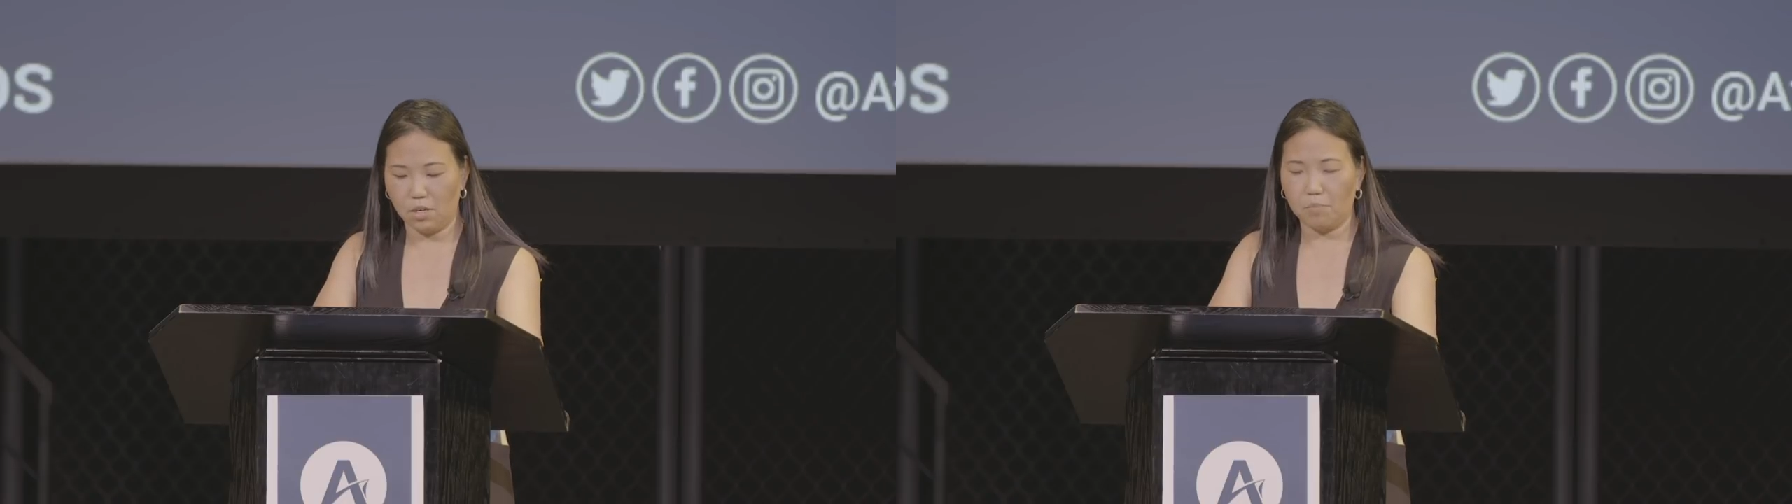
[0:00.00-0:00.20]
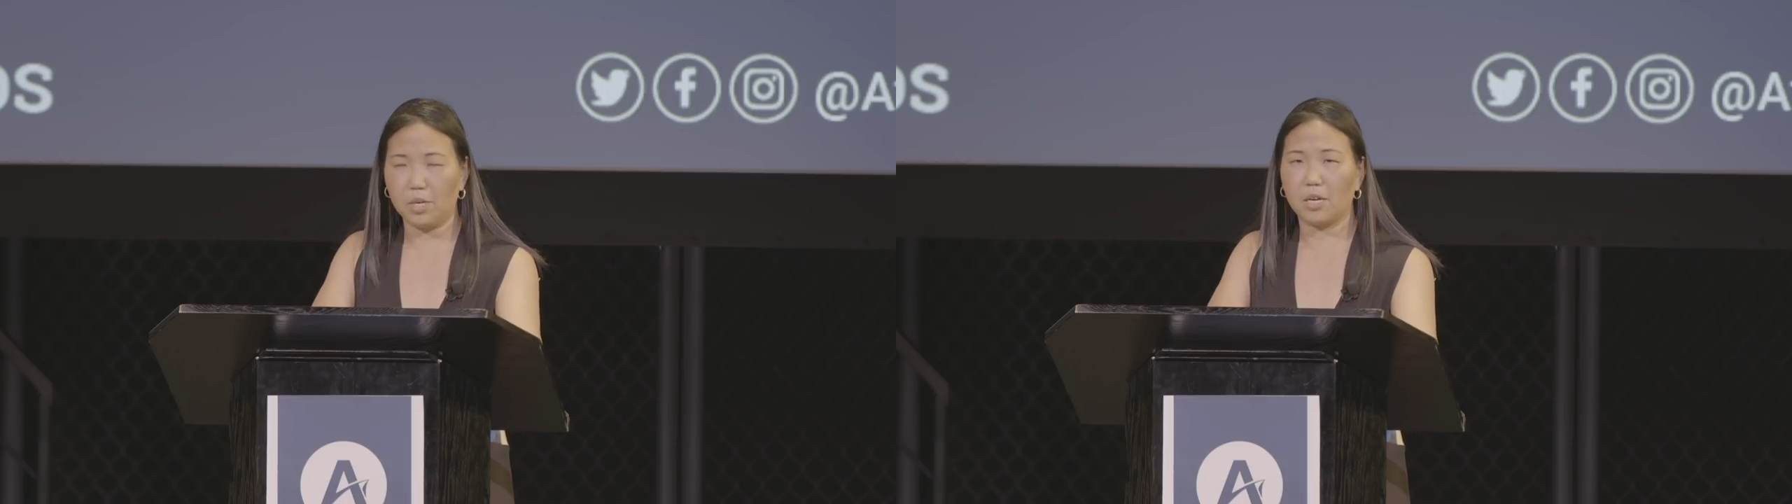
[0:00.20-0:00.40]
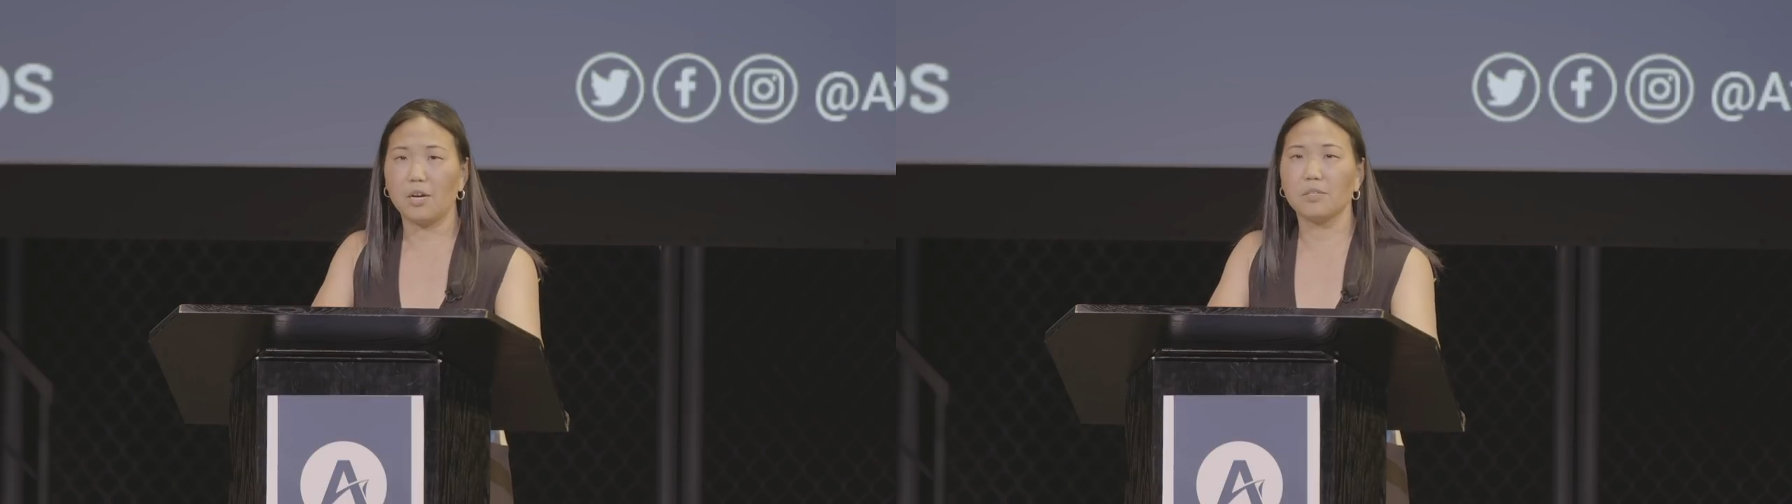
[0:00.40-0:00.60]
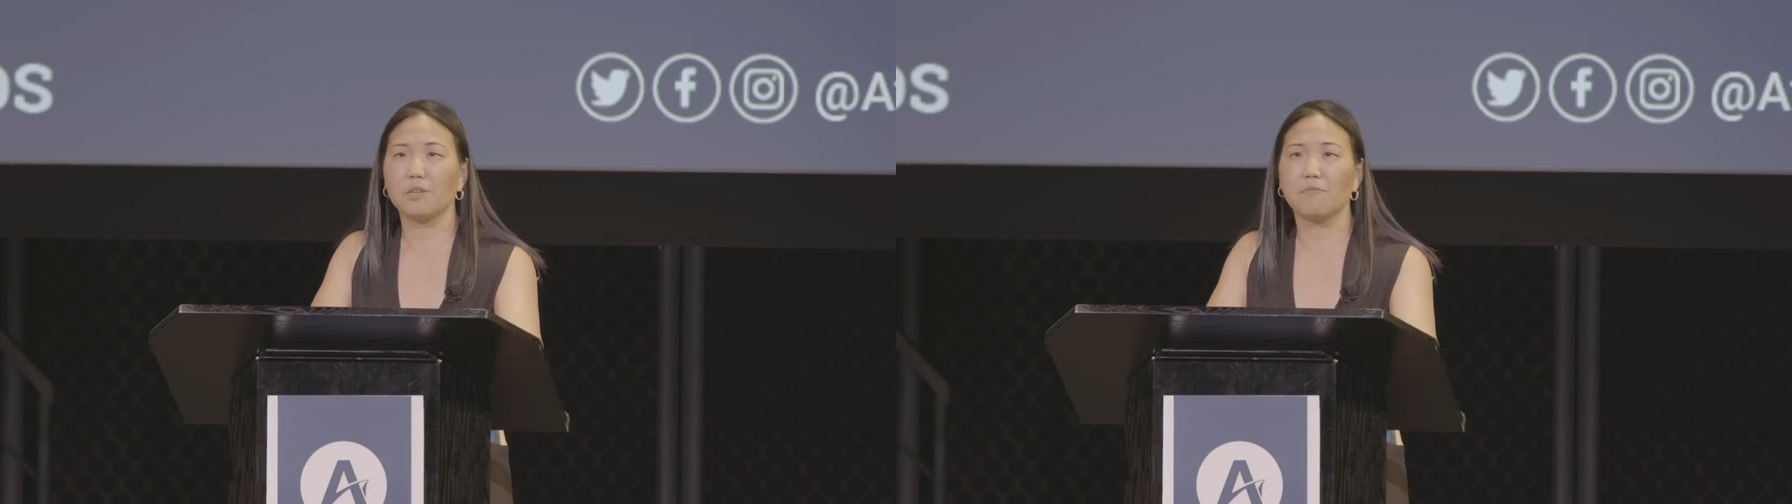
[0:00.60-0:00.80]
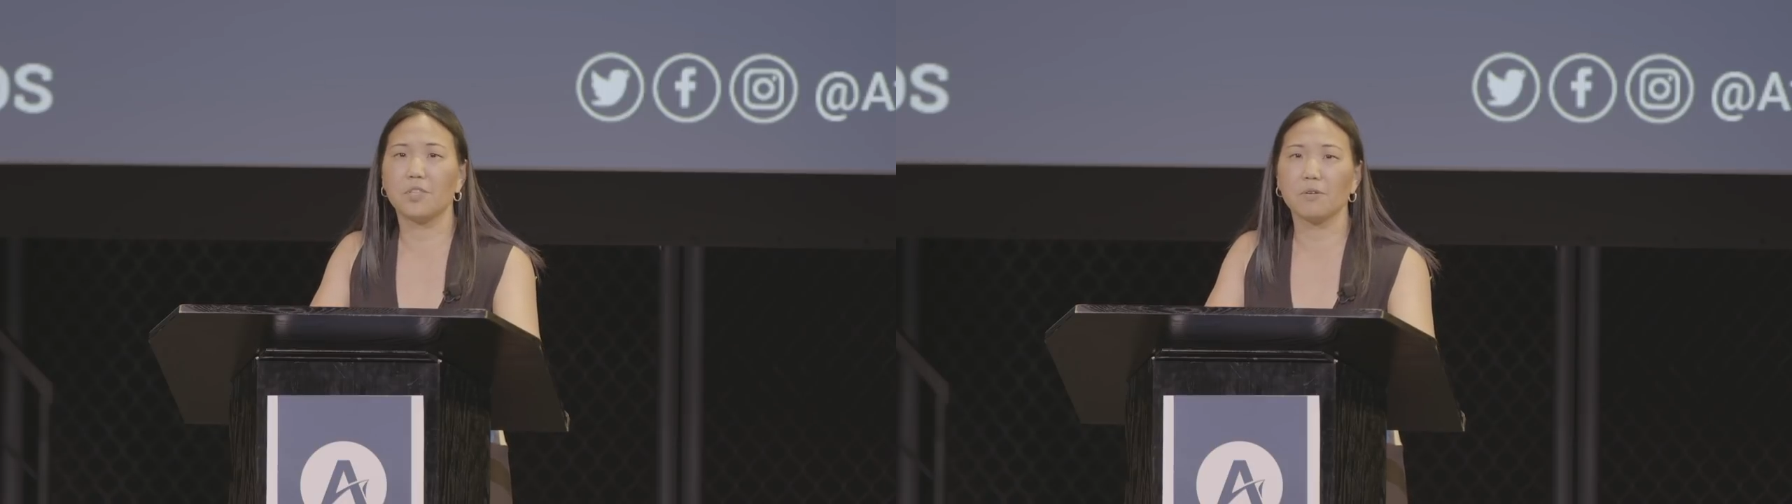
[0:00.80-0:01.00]
because
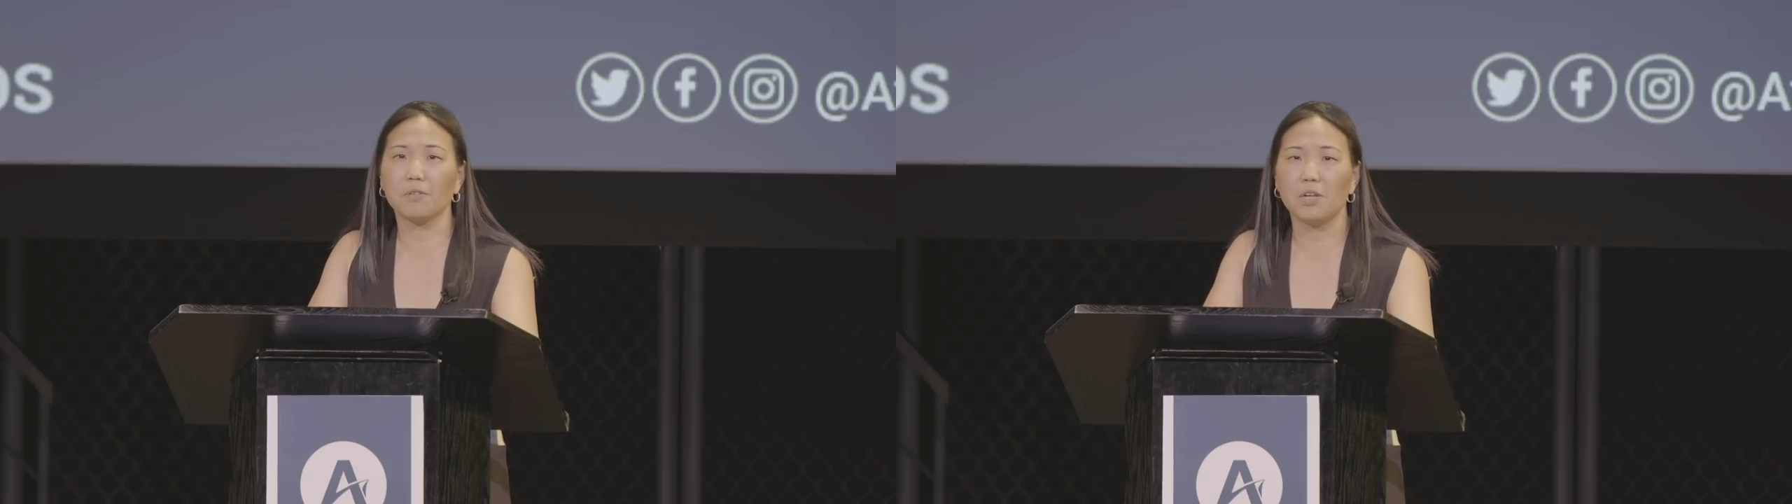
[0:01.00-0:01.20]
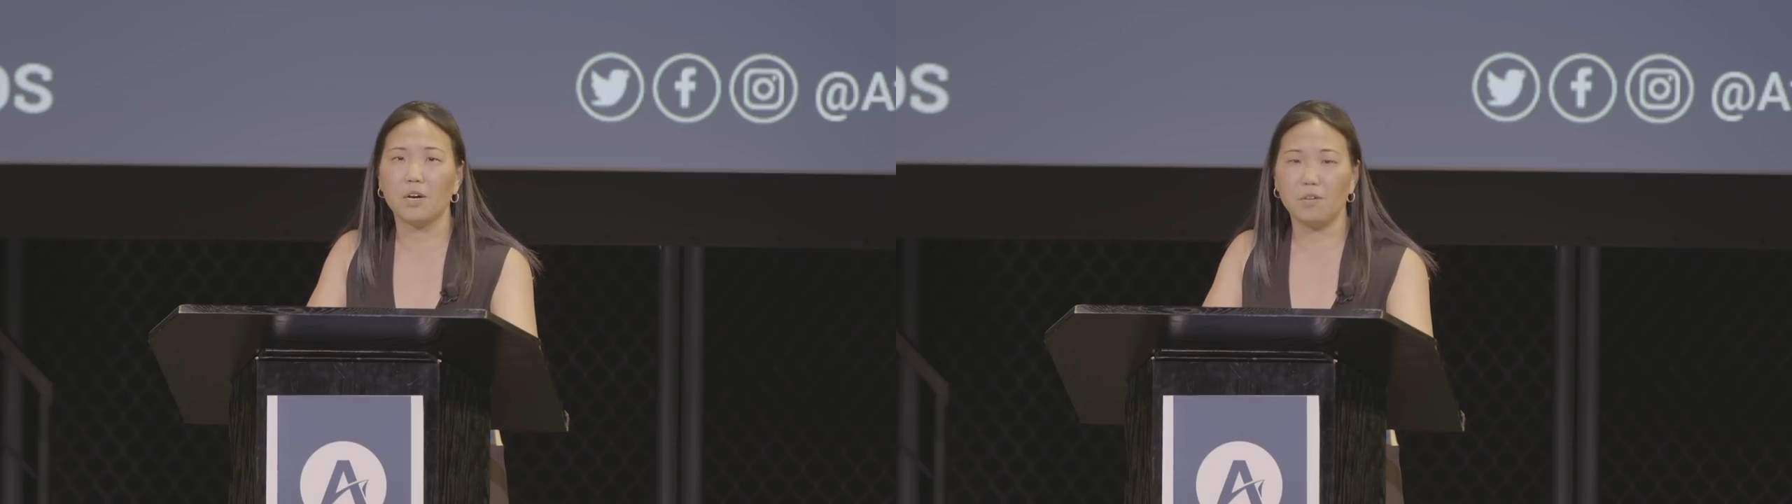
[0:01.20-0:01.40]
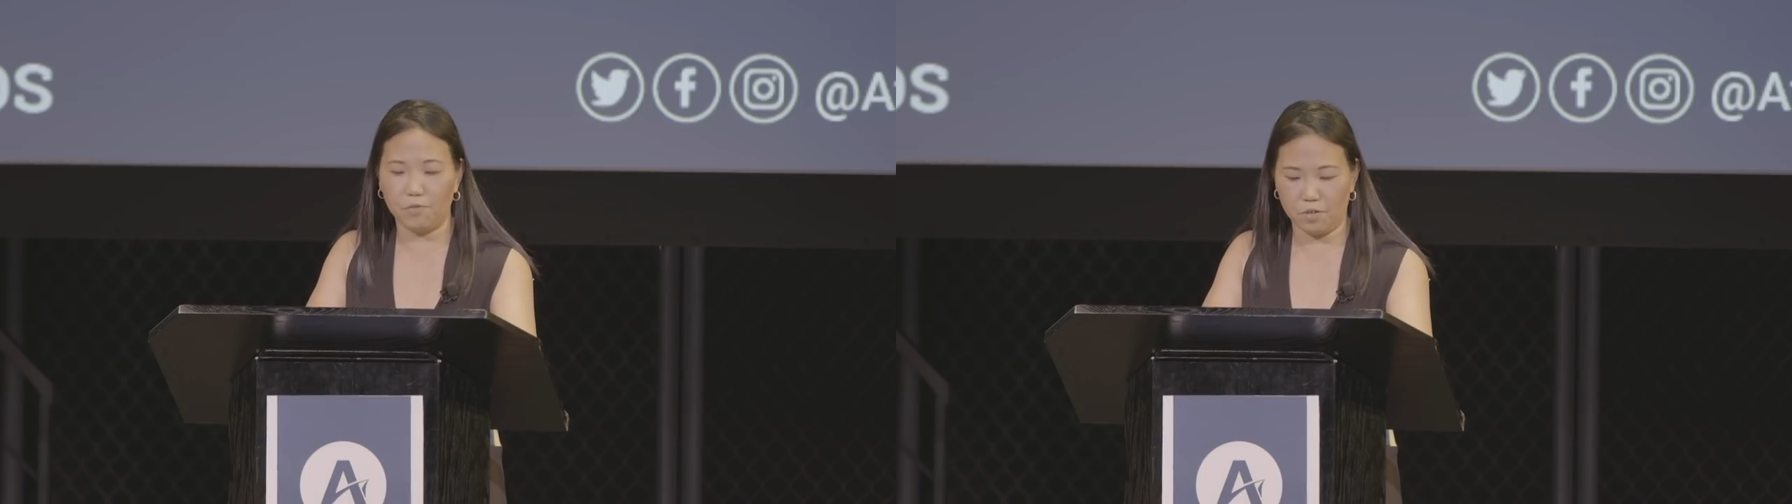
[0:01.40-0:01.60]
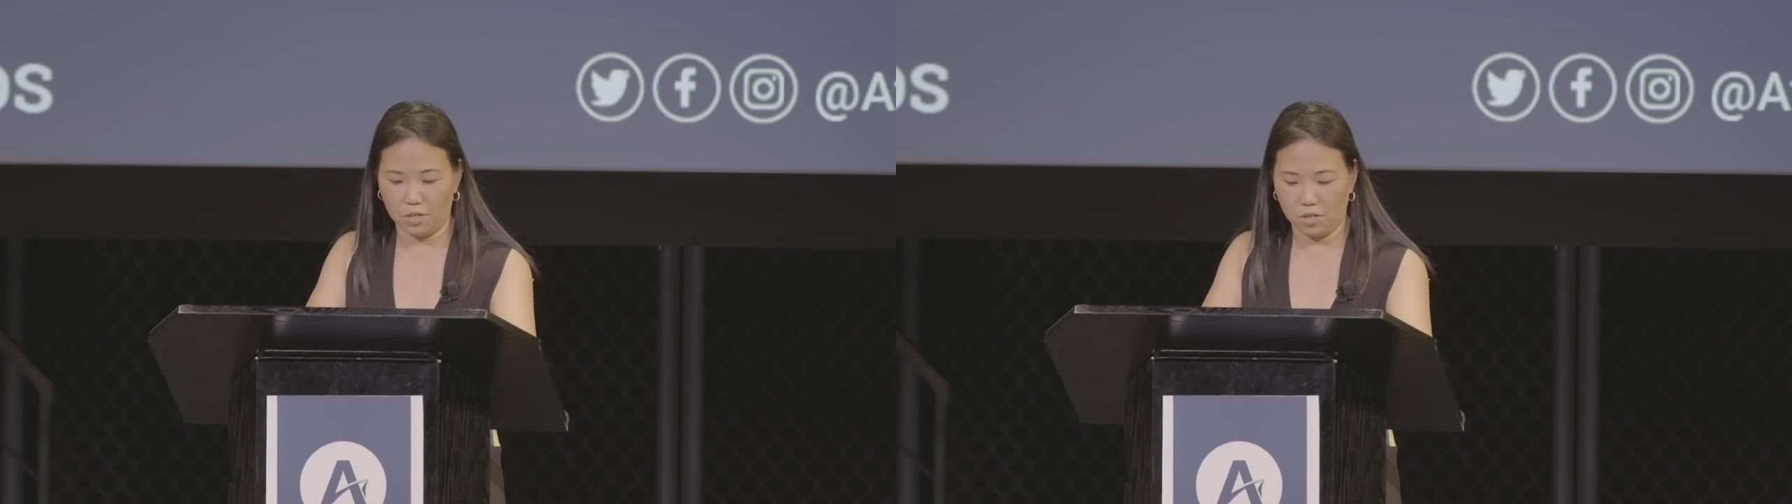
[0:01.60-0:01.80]
of their love